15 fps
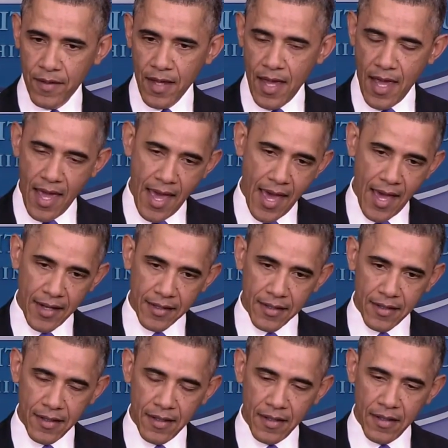at
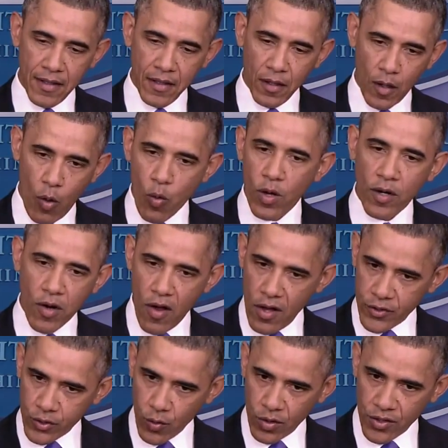lower
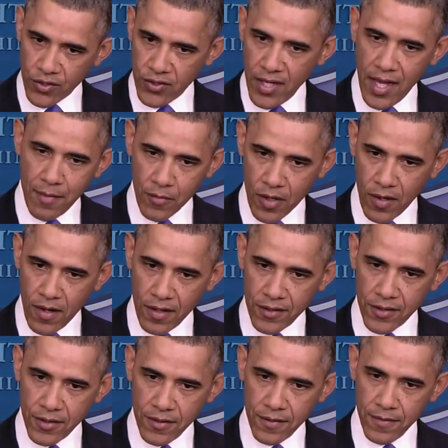costs or the same
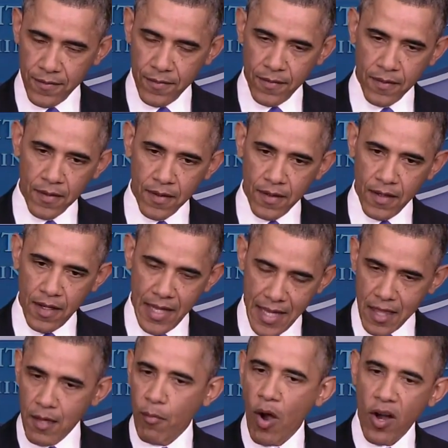costs in
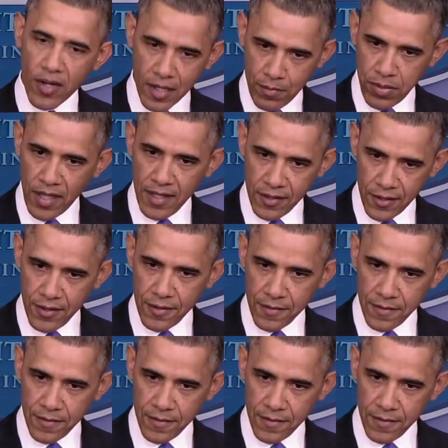the marketplaces.